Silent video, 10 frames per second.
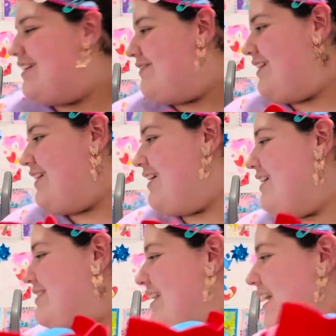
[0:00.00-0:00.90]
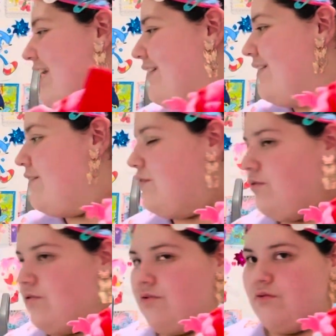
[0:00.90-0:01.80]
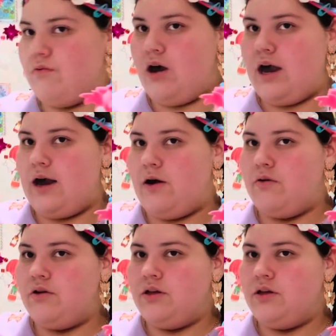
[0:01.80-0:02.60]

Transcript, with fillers: What do you guys think? Wow,